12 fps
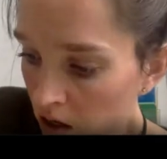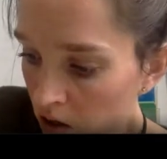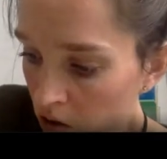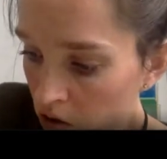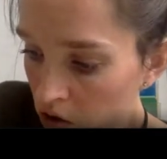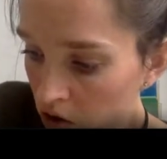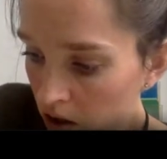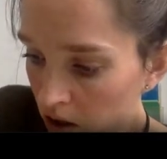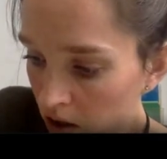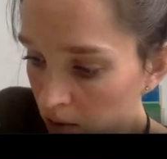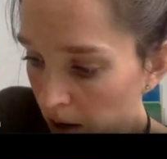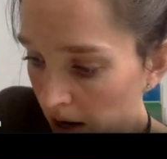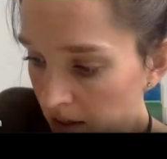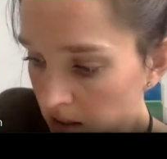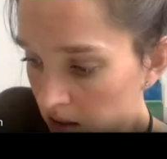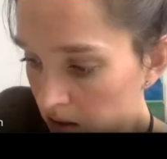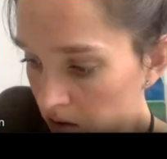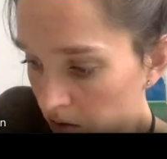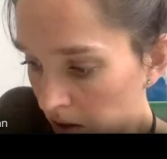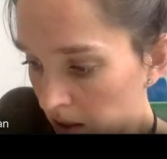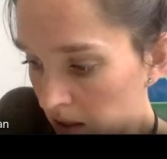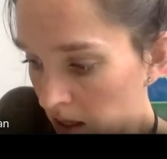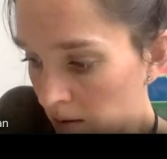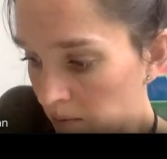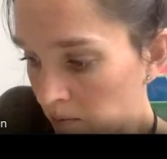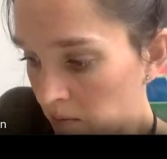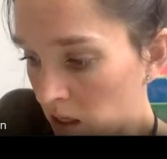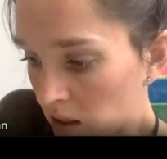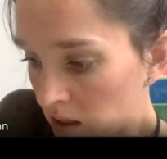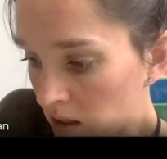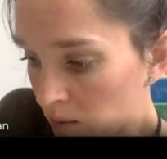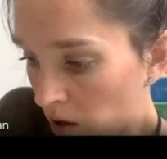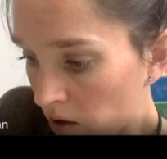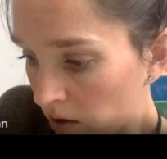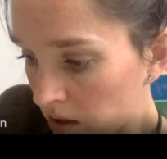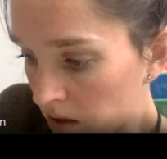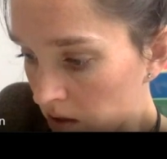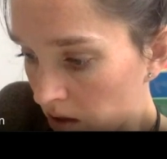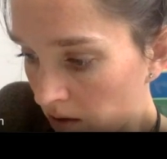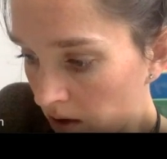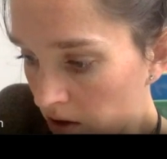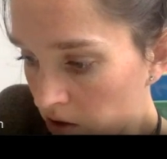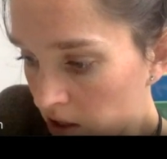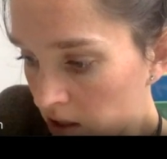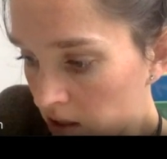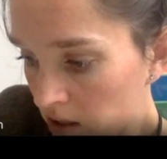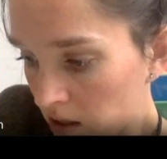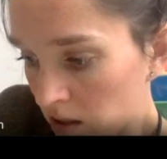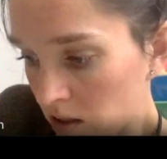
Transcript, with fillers: Usually good practice to write them. It's smallest to largest.